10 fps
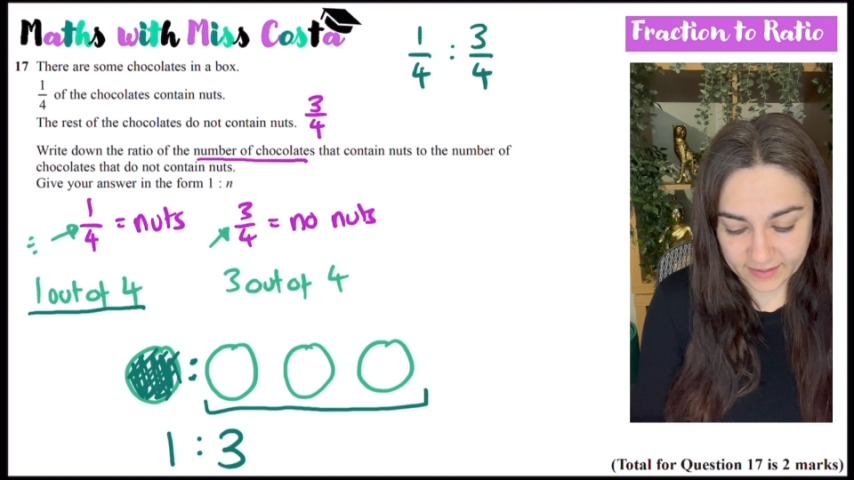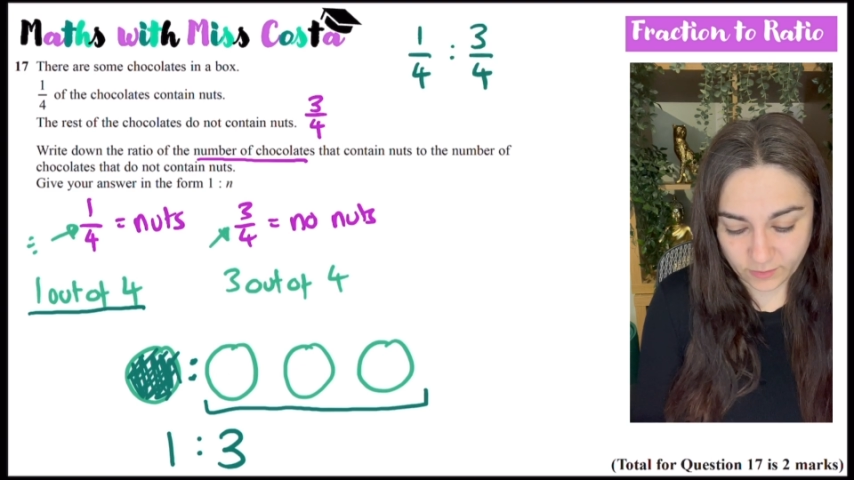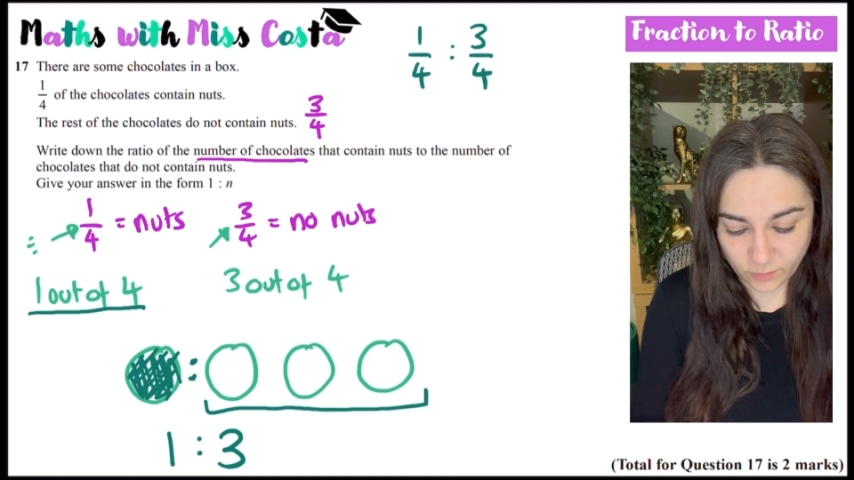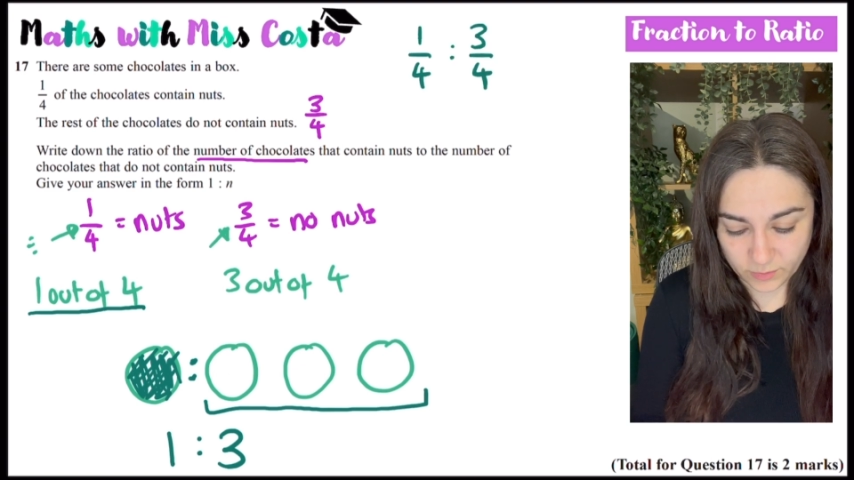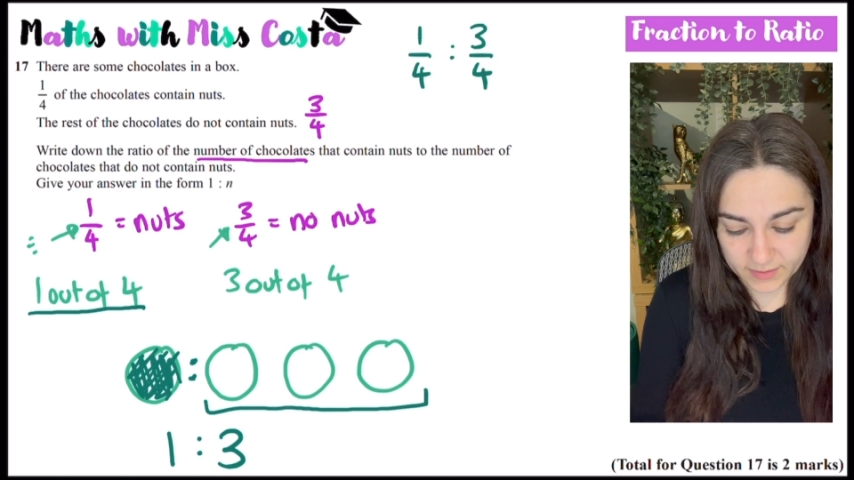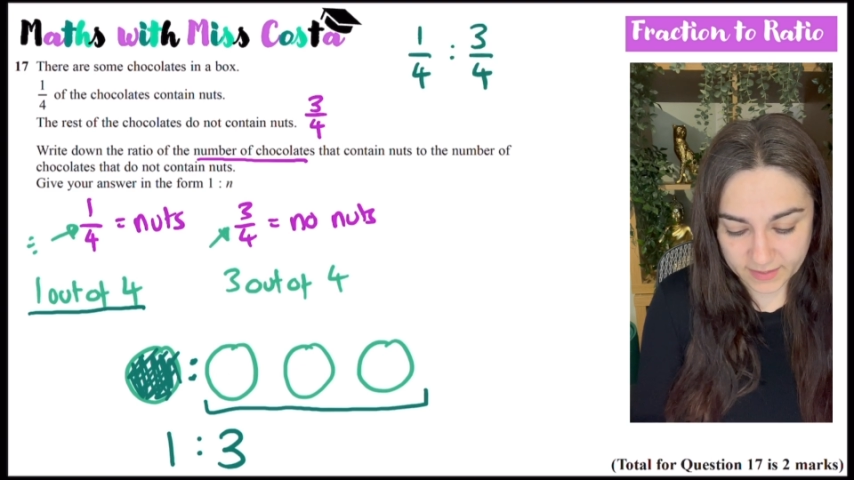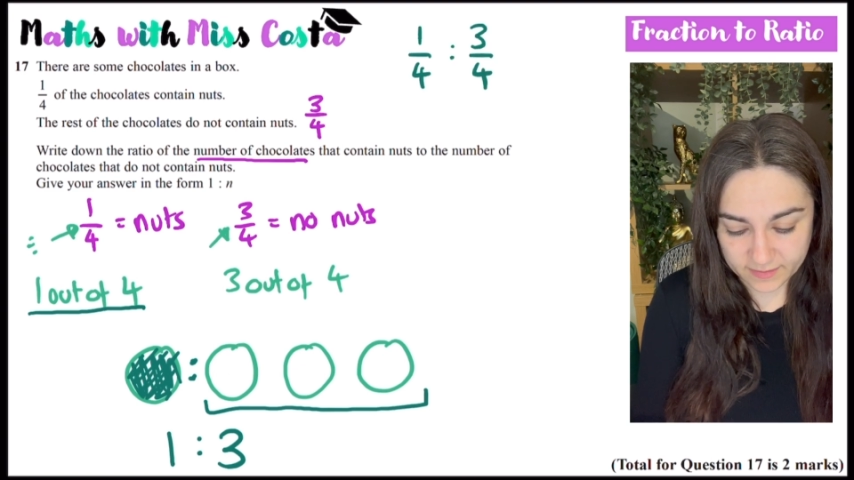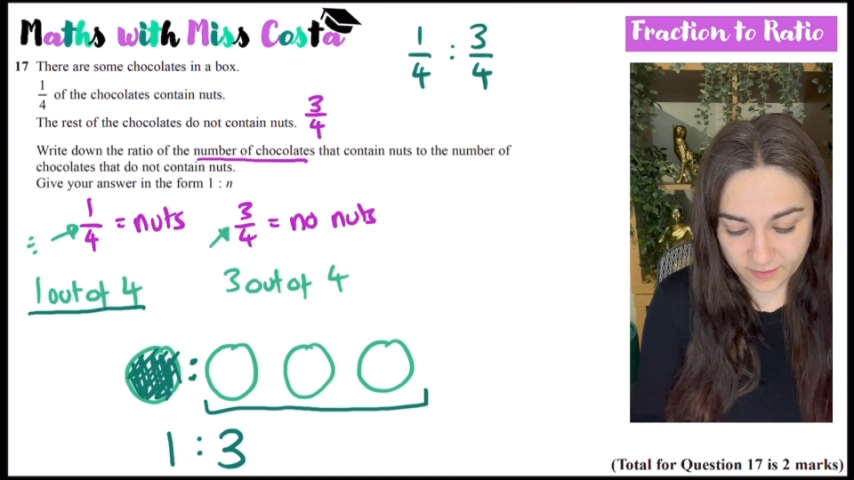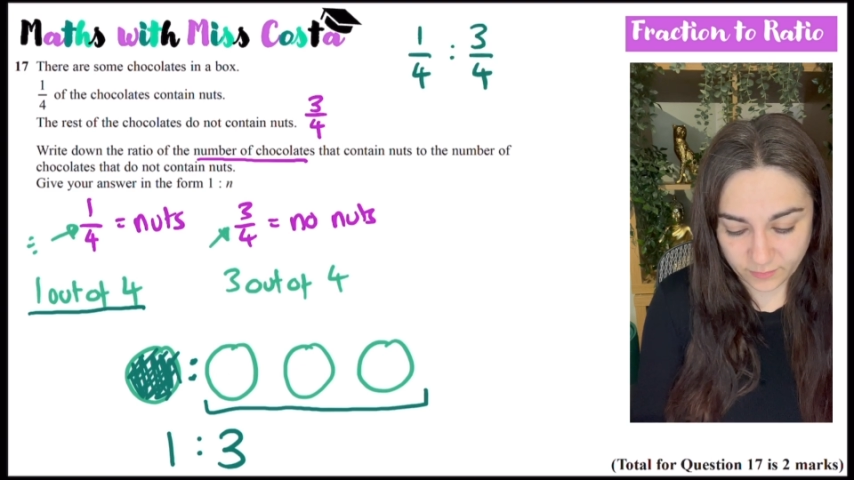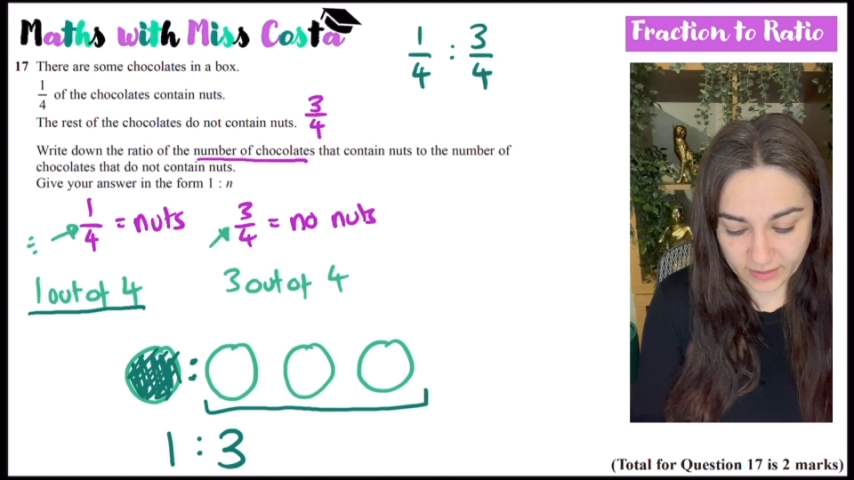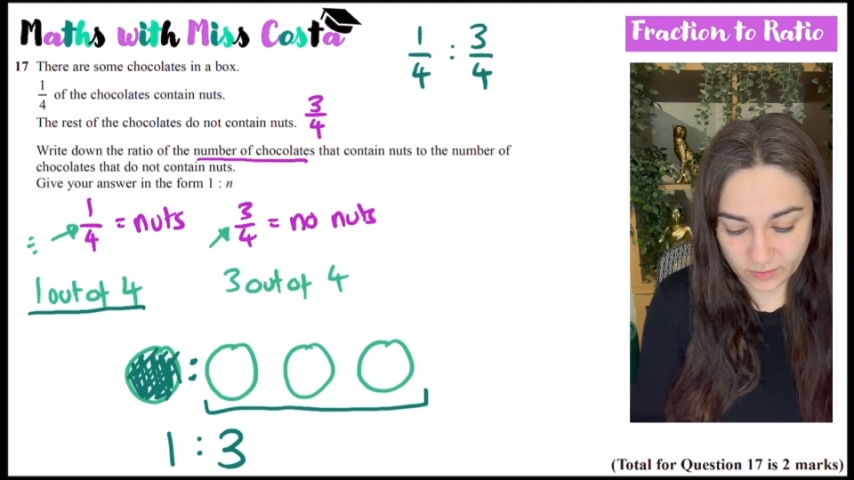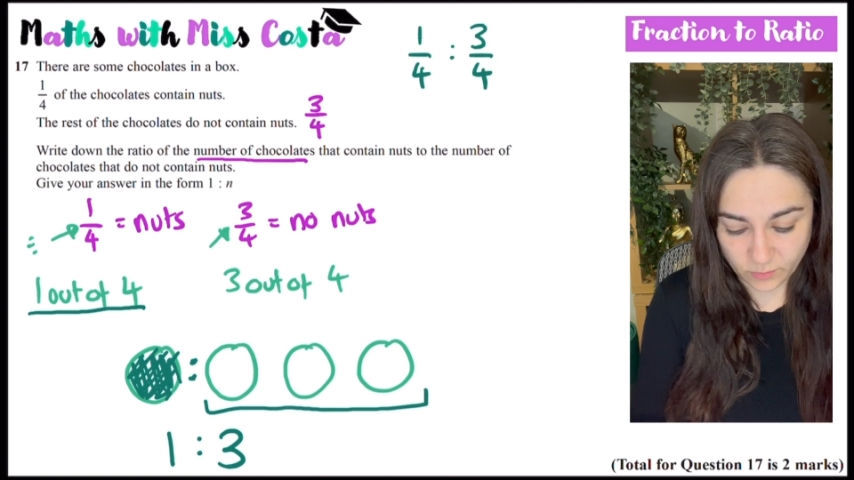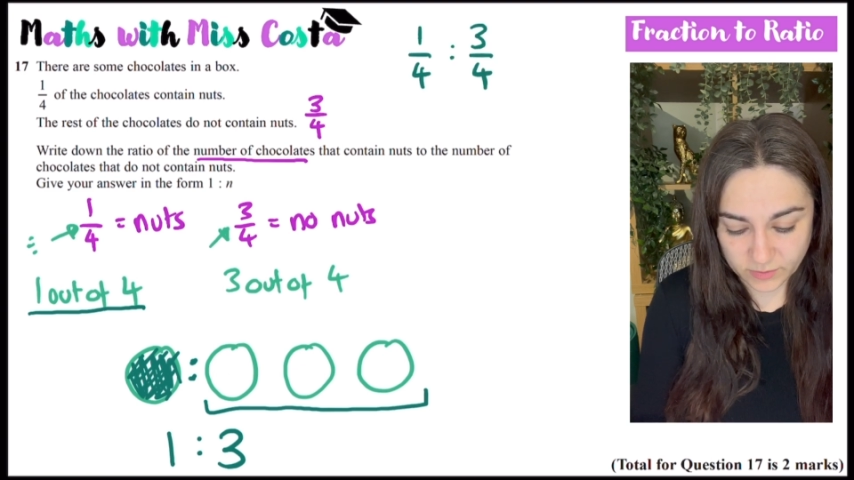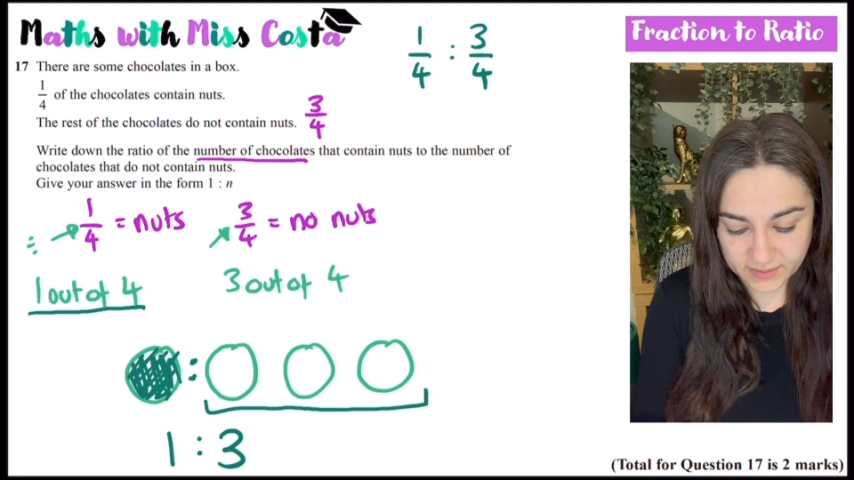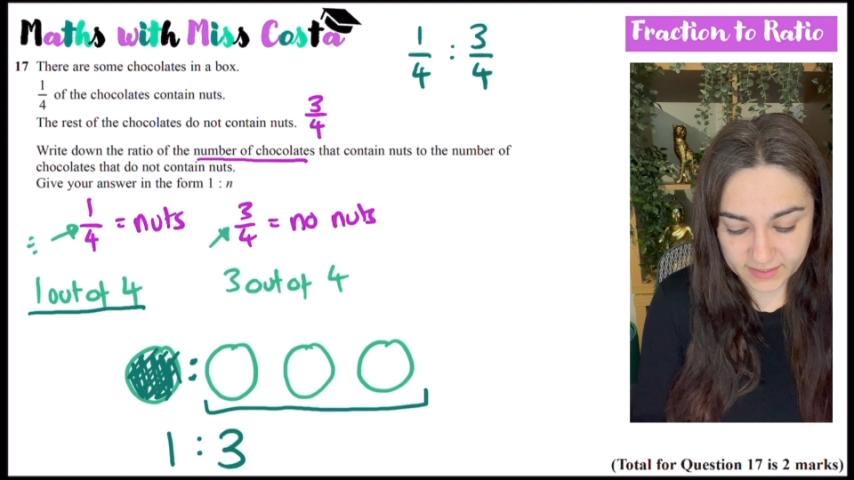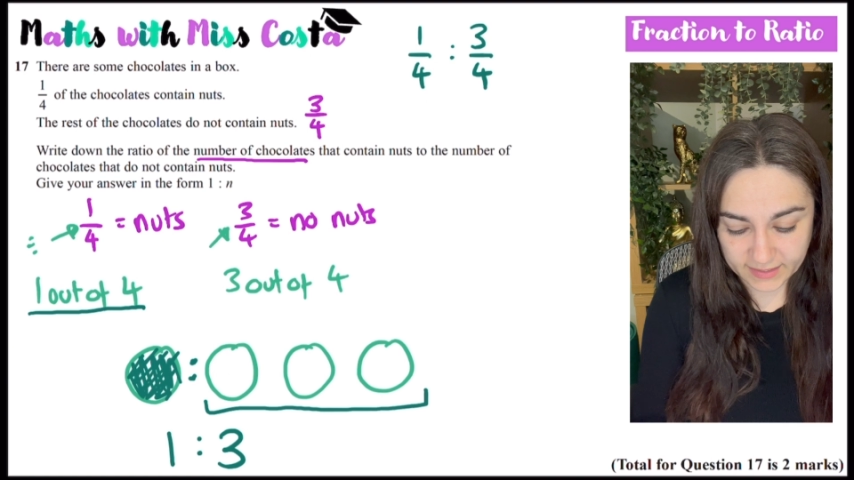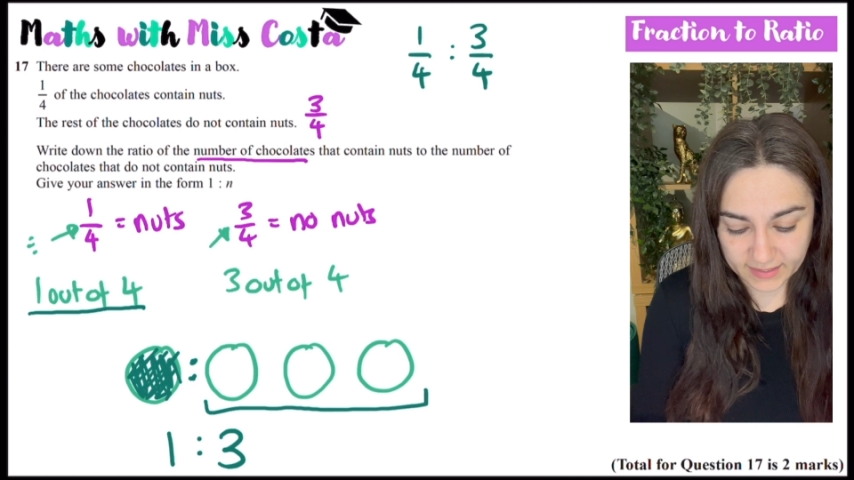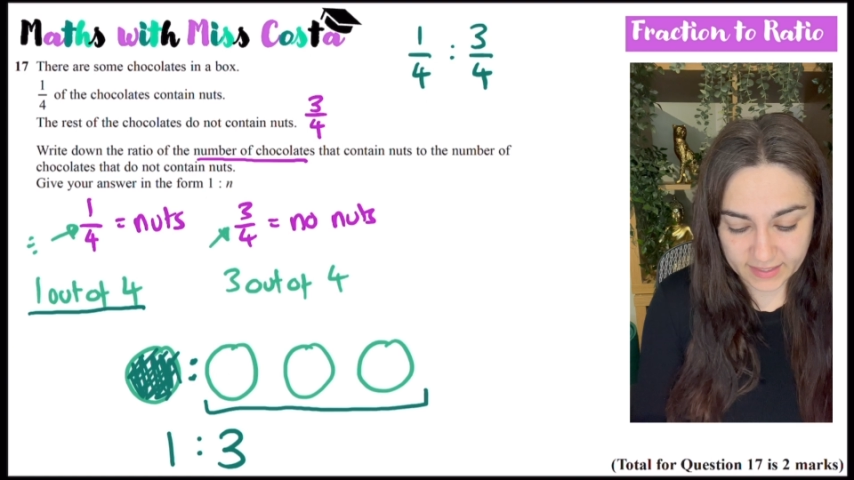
a quarter to 3/4.